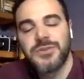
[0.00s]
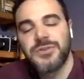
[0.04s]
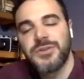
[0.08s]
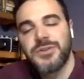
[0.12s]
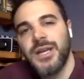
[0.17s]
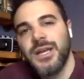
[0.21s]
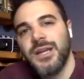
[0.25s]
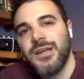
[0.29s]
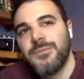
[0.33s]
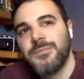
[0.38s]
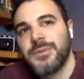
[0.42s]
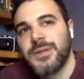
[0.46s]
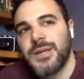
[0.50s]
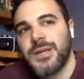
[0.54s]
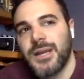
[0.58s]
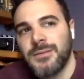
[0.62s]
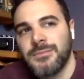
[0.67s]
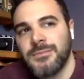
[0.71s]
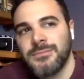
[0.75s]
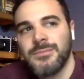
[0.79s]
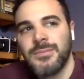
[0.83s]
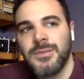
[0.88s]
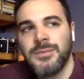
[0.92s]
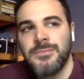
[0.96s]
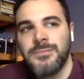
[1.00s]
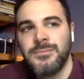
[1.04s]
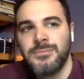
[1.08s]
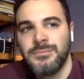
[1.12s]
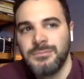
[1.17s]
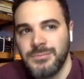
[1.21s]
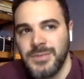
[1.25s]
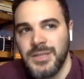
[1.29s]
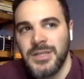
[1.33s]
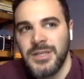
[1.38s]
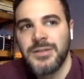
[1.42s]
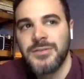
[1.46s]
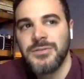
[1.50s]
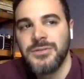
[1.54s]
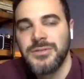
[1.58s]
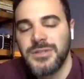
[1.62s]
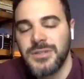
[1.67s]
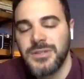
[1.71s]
create, but I'm, I'm, you know,